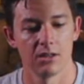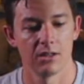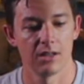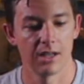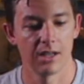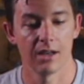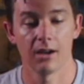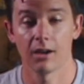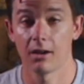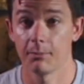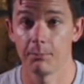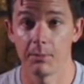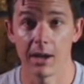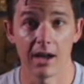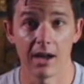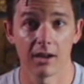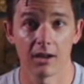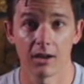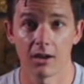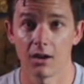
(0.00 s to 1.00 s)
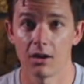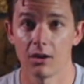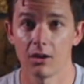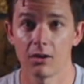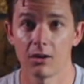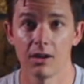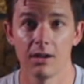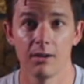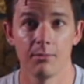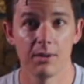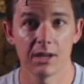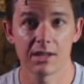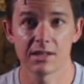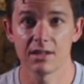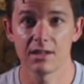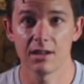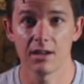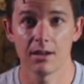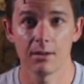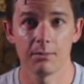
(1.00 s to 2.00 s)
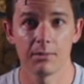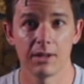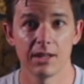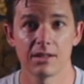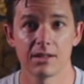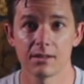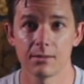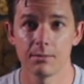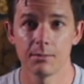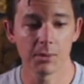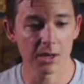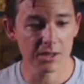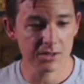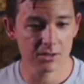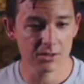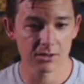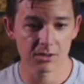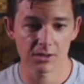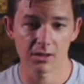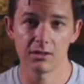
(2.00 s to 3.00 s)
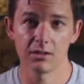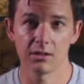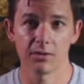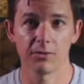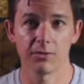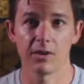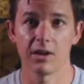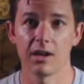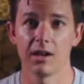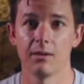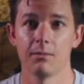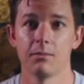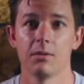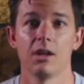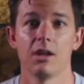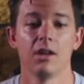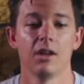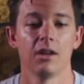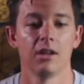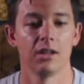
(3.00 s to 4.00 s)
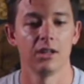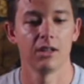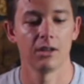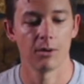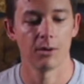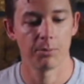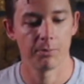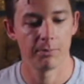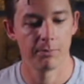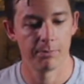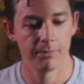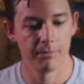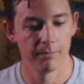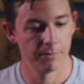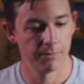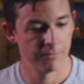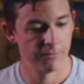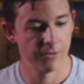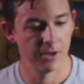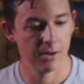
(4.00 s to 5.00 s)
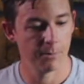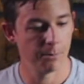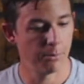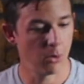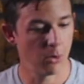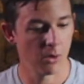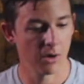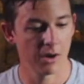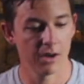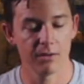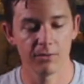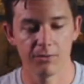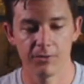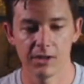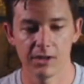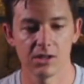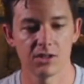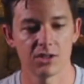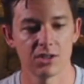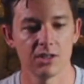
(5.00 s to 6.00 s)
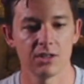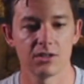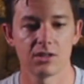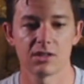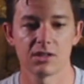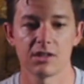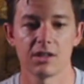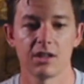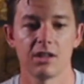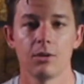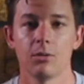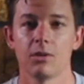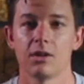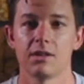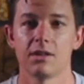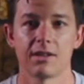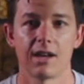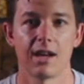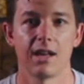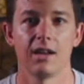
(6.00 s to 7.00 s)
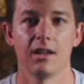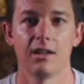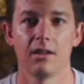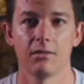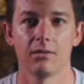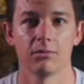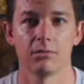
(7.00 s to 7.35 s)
get a bag of concrete, mix it up, get some muscles on your frame, you know, pour it, finish it just like you would a tiny